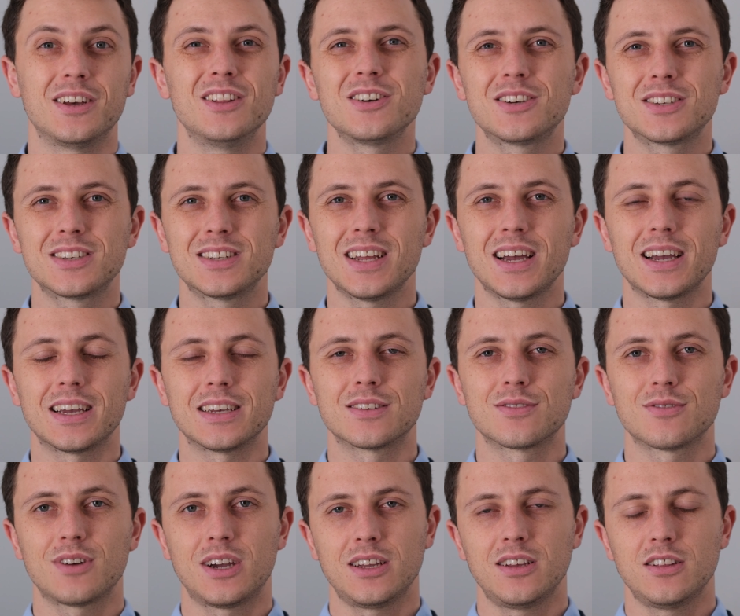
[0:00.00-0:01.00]
It looks
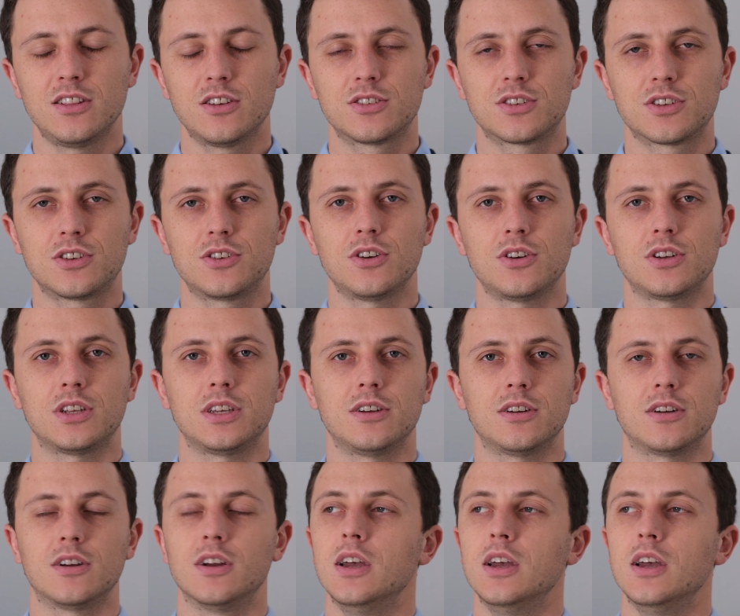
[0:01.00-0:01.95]
nice, right? It looks good here.